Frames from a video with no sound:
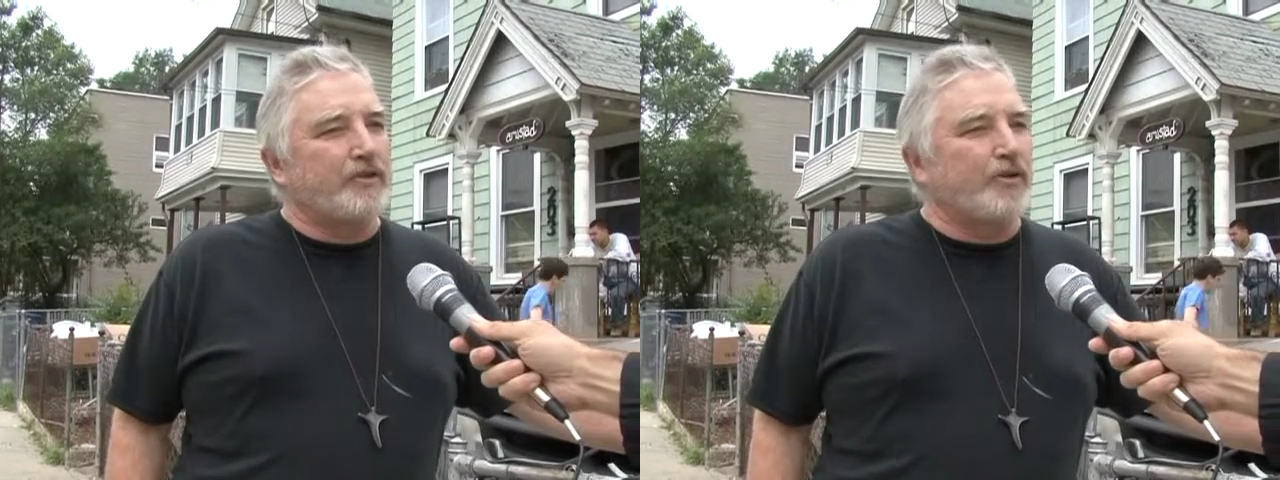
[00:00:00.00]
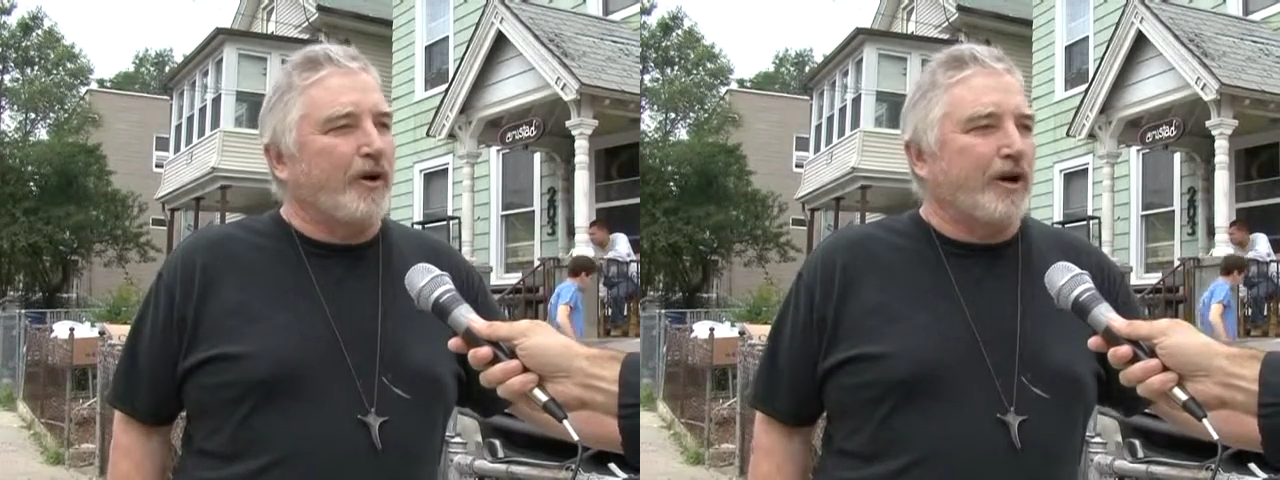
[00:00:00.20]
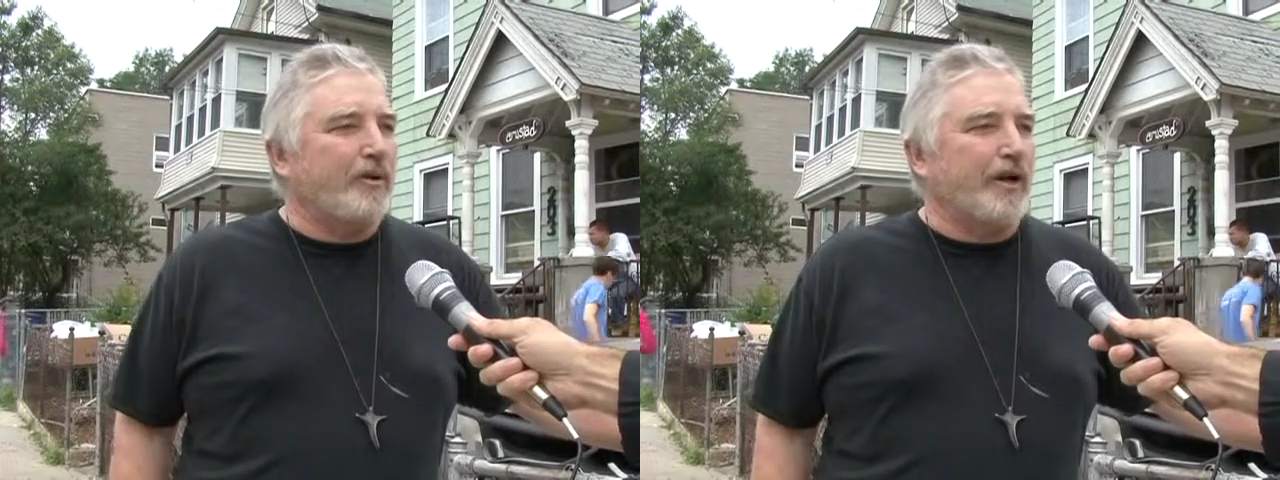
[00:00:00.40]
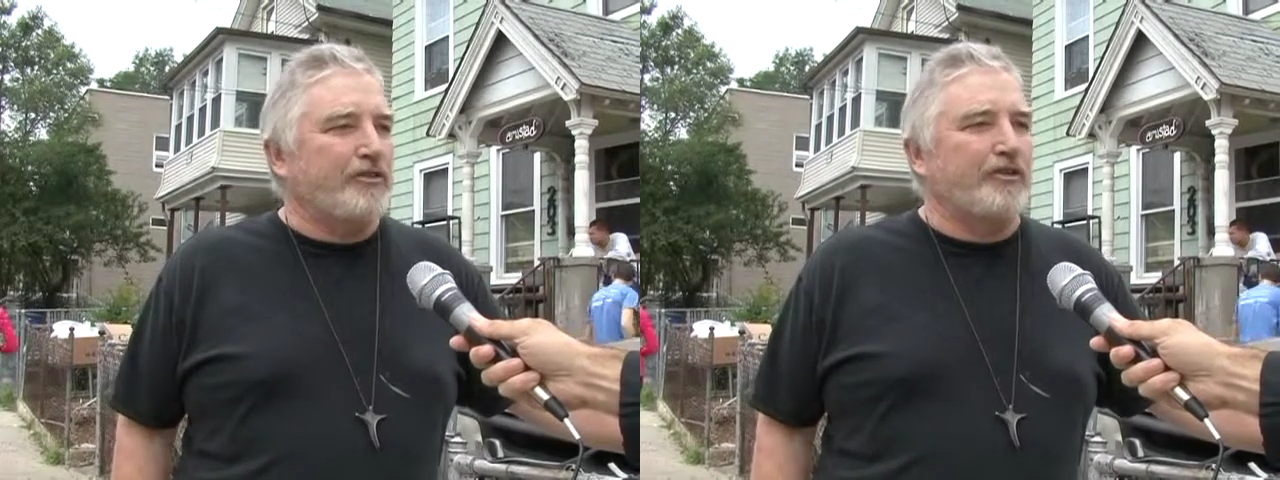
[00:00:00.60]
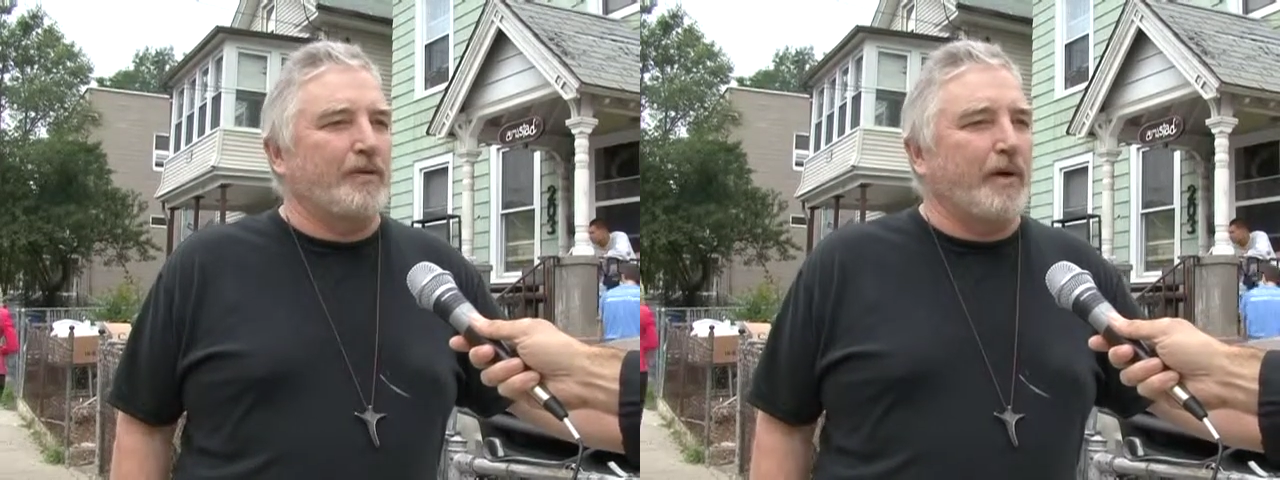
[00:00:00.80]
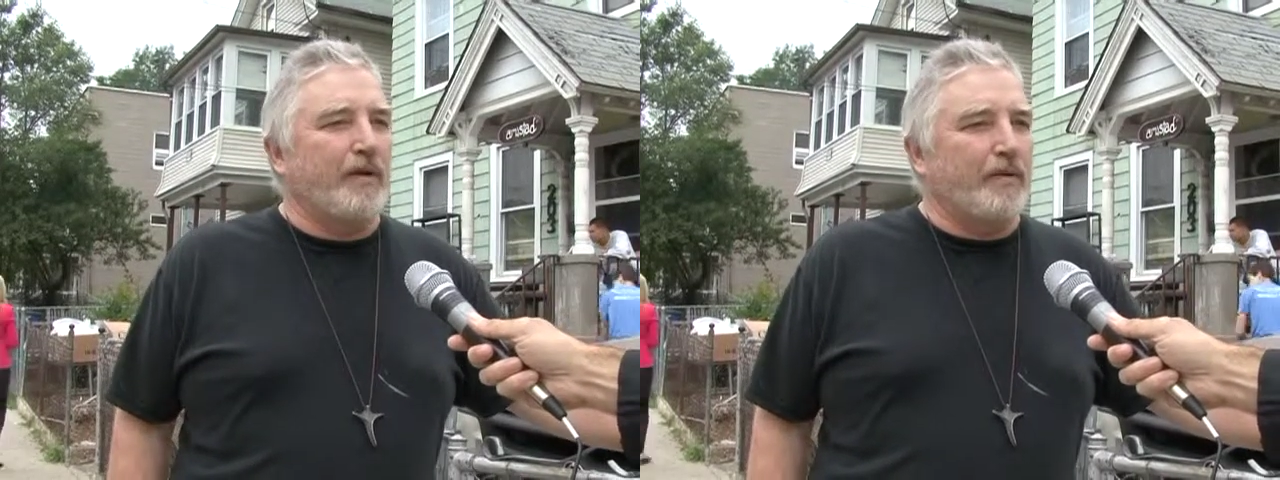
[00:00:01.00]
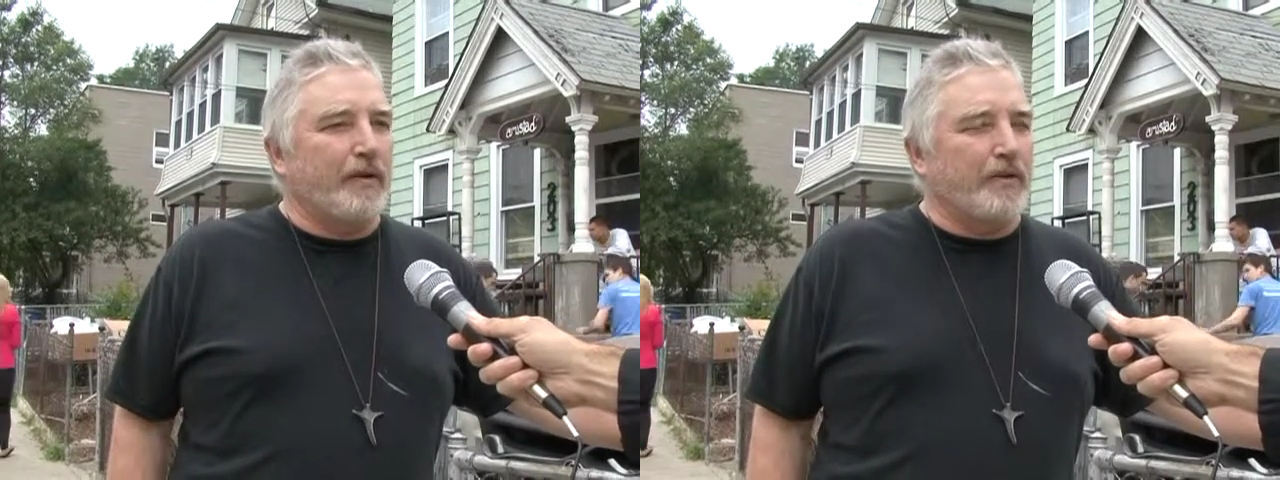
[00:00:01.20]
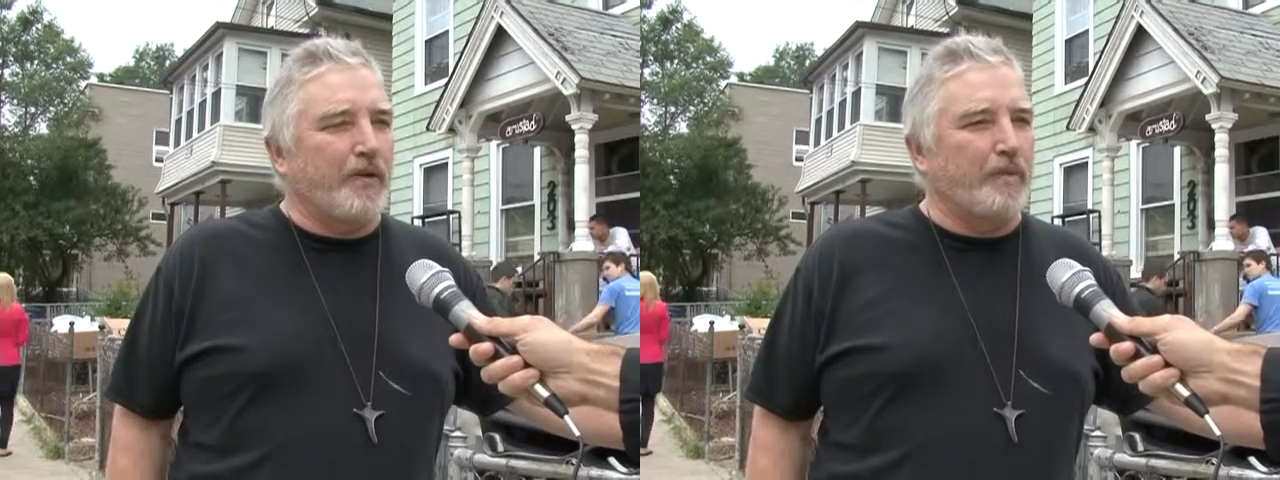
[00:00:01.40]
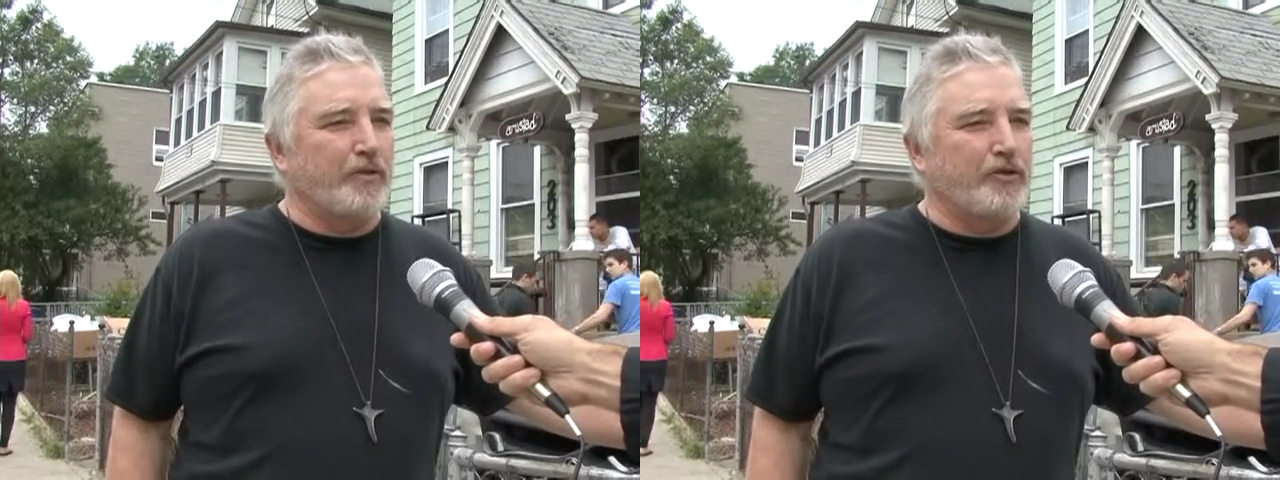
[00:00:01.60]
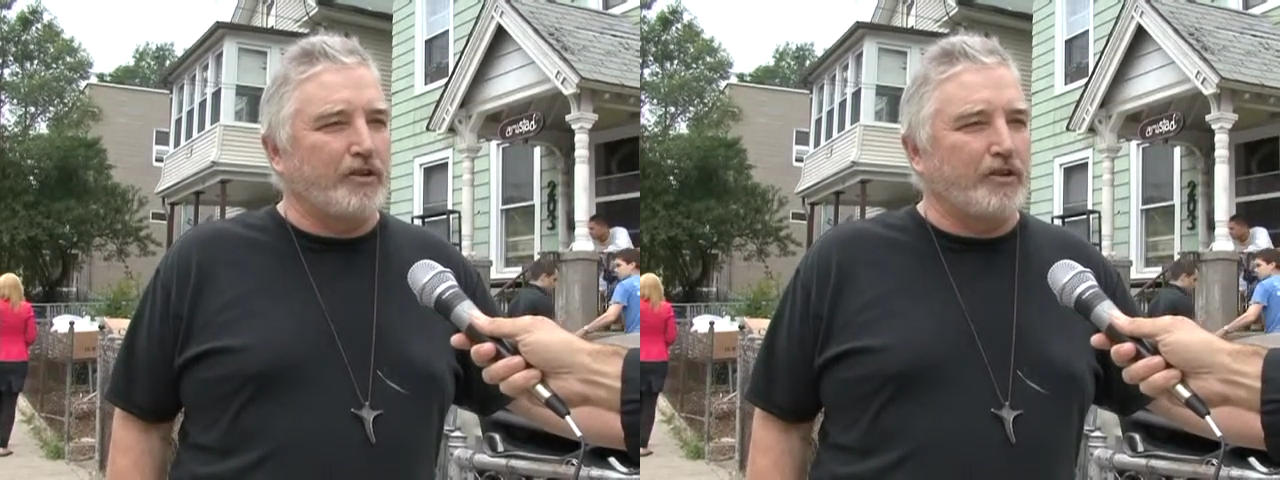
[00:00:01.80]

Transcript: to our question about where the homeless